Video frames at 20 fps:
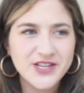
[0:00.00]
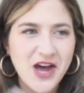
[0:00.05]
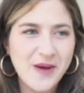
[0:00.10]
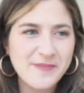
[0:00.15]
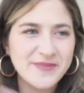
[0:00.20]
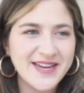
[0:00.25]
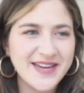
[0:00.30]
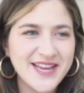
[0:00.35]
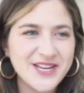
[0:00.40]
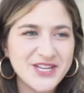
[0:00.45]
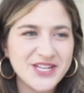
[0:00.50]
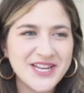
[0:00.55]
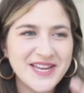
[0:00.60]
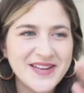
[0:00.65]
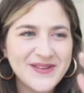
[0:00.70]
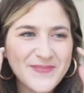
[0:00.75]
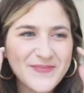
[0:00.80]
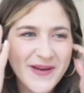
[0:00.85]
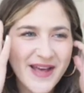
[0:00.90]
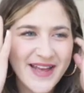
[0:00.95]

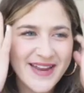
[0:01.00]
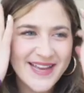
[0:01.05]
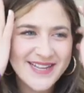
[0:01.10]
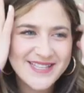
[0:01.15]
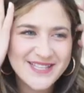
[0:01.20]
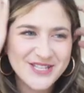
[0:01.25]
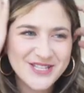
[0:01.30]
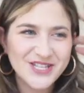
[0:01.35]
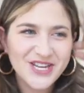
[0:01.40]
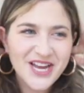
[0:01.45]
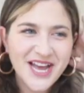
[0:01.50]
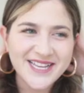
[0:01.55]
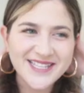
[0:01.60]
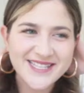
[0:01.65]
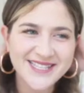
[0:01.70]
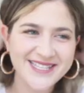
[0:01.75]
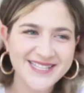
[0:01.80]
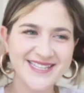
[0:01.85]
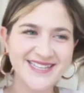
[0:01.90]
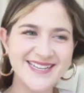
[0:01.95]
combination, but it's
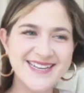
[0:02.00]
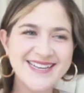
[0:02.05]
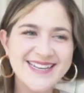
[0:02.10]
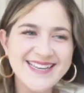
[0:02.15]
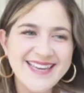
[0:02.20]
just,